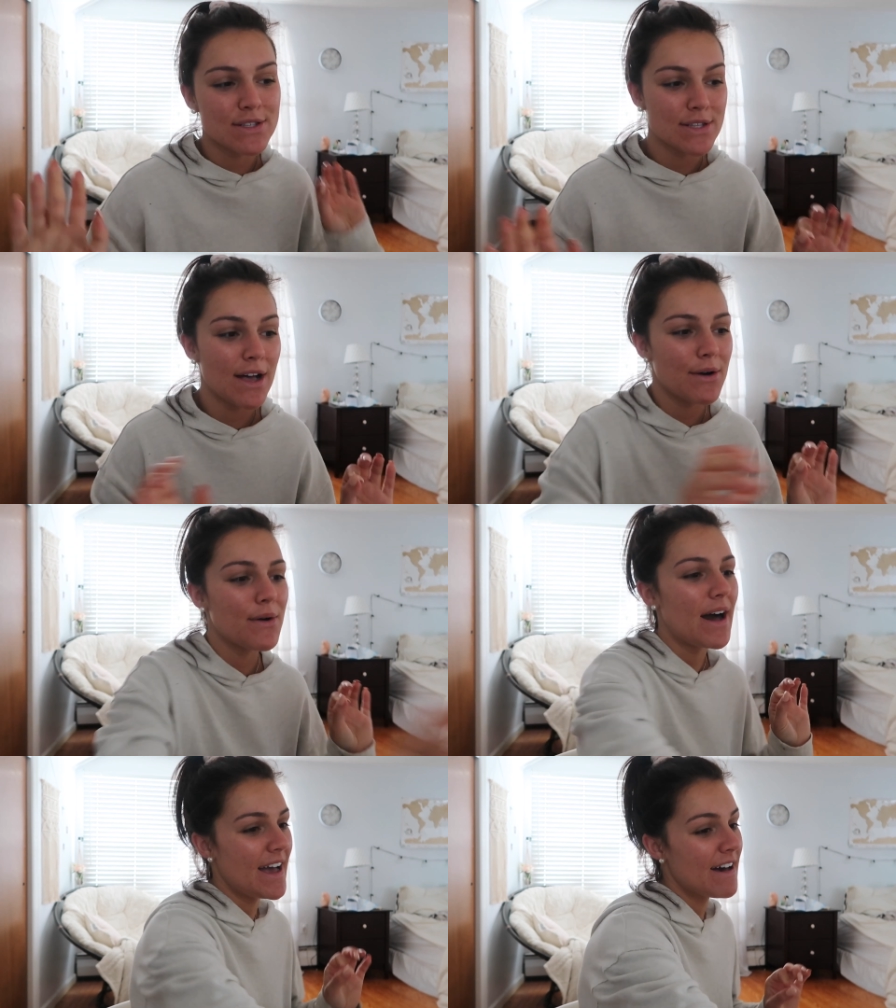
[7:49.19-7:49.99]

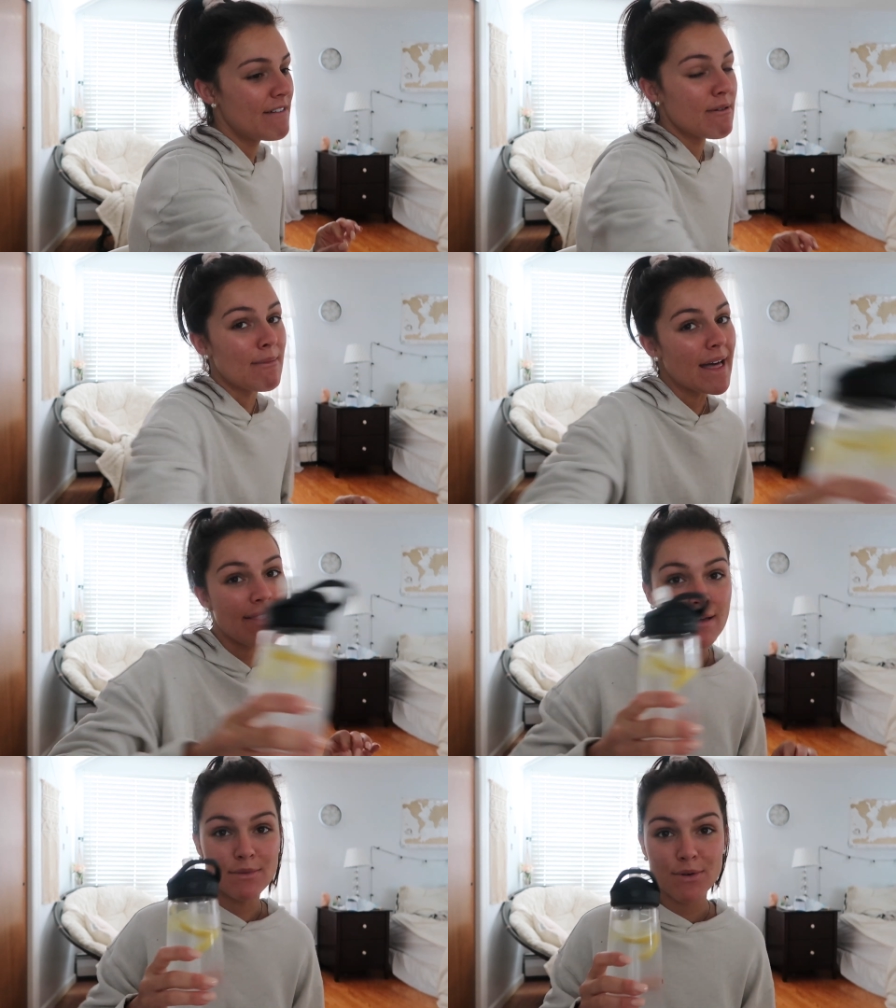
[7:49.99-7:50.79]
So I have my
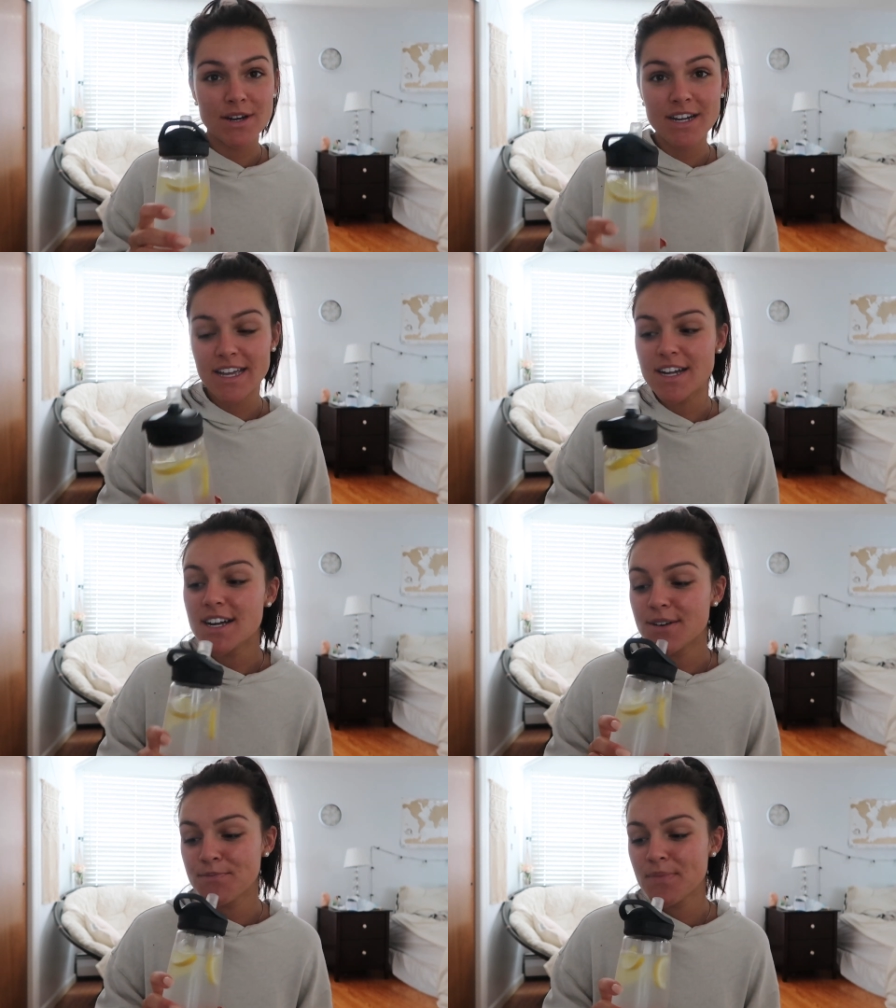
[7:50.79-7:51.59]
lemon water
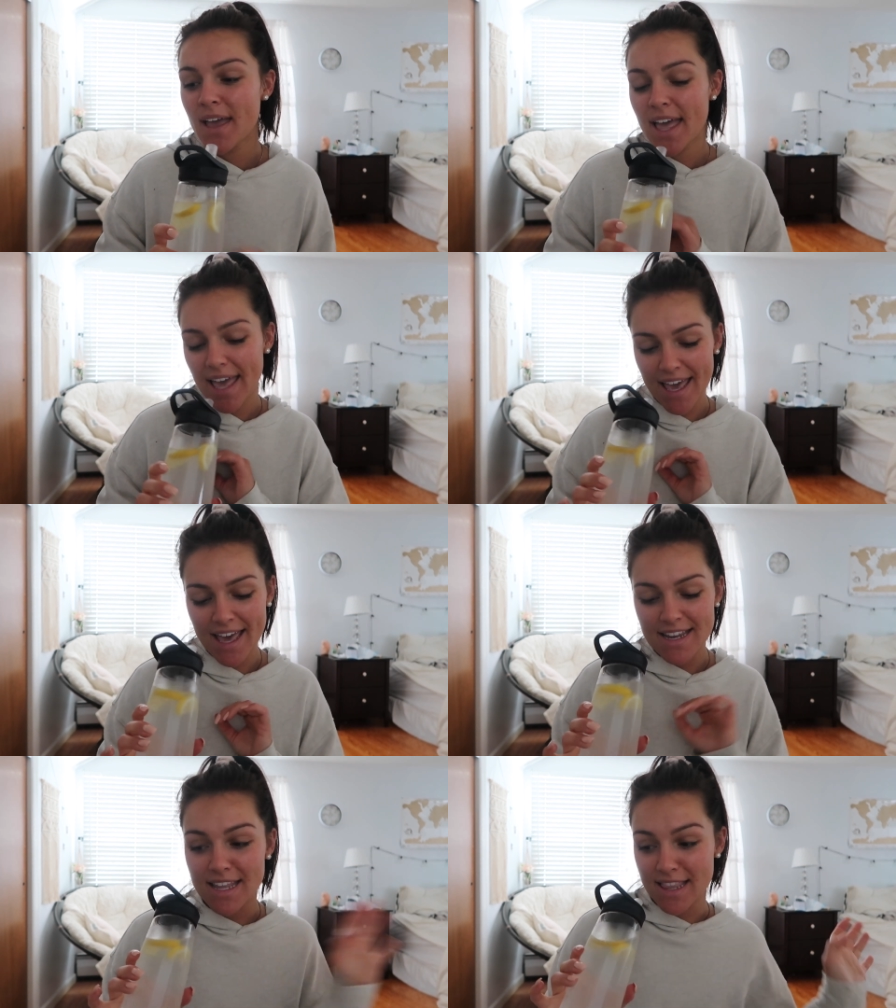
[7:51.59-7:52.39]
here
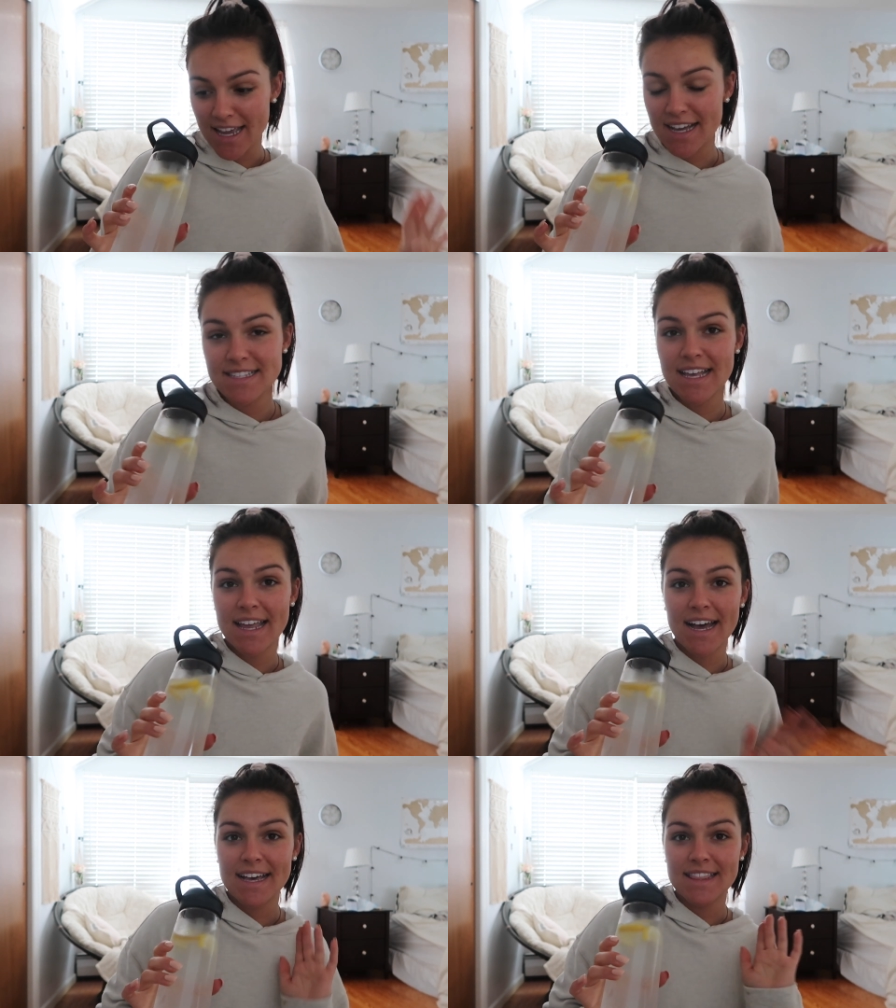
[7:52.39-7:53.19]
and like I
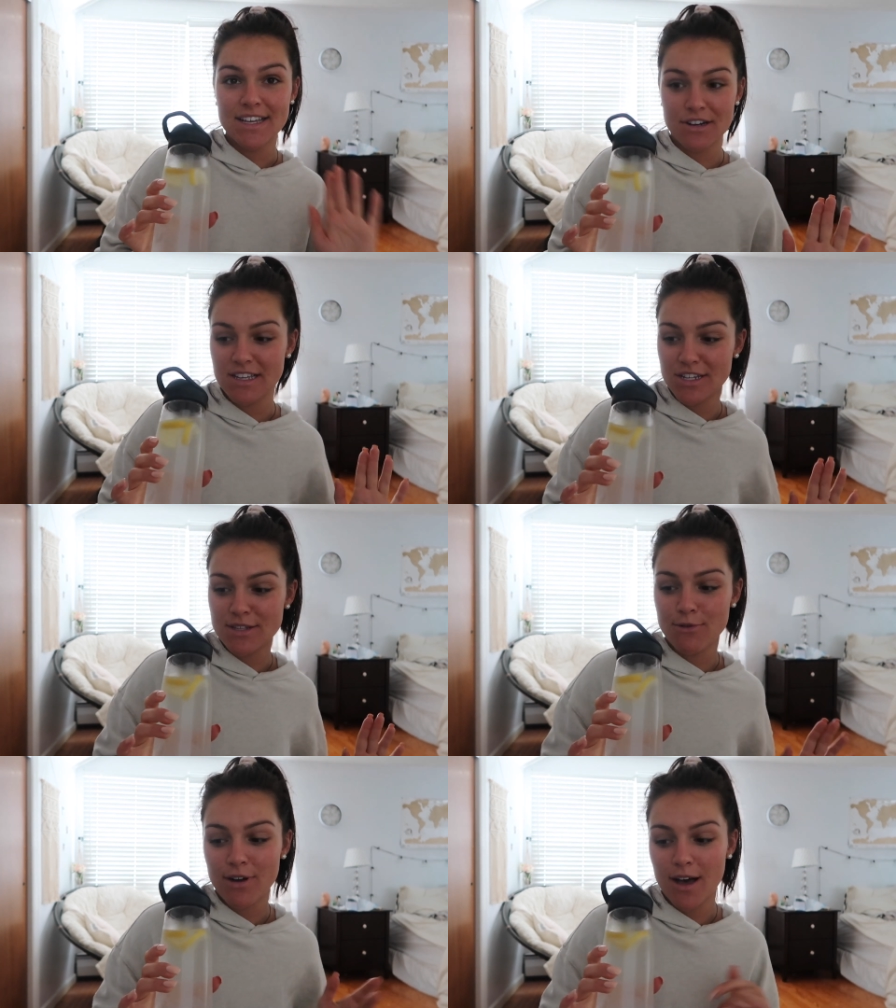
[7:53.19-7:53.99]
said, I literally
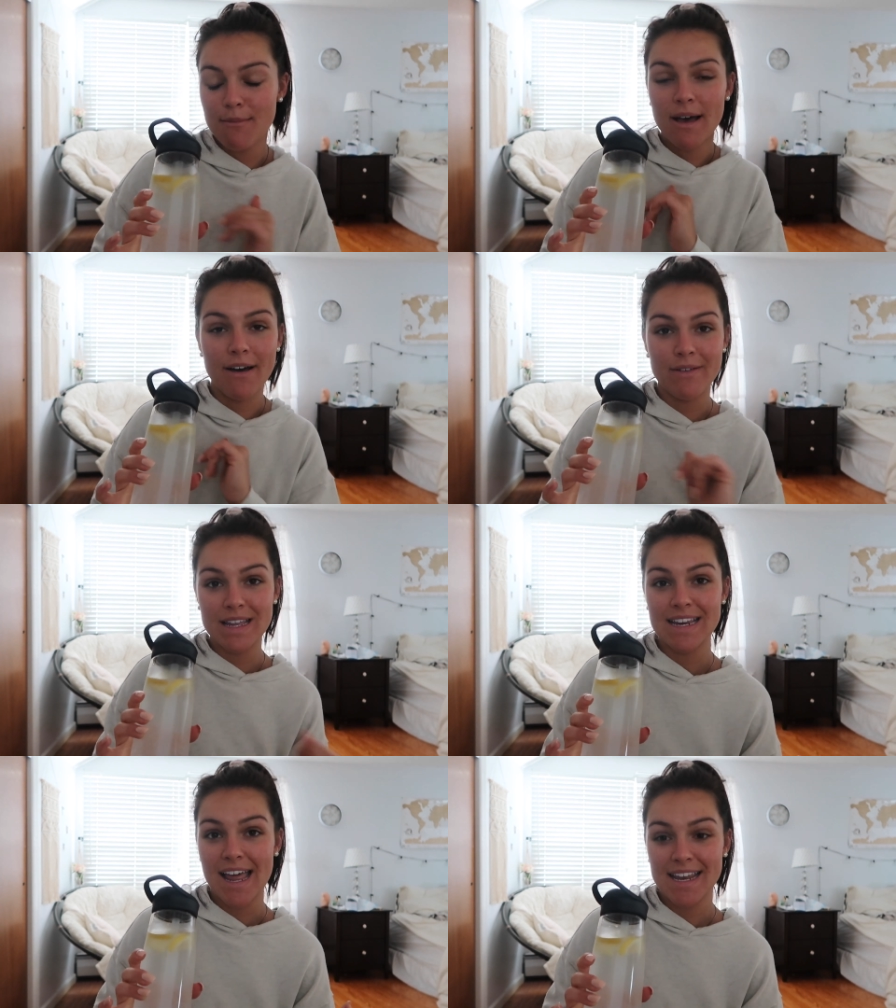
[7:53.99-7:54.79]
just woke up,
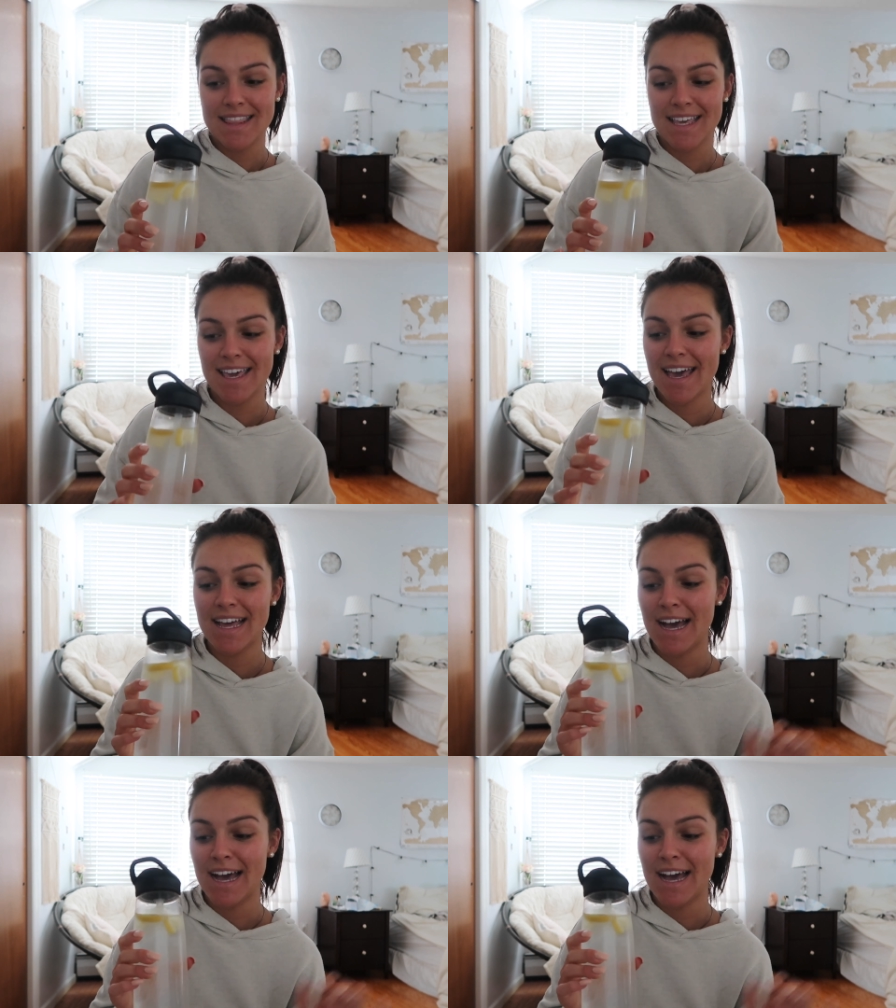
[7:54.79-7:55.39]
haven't eaten anything yet.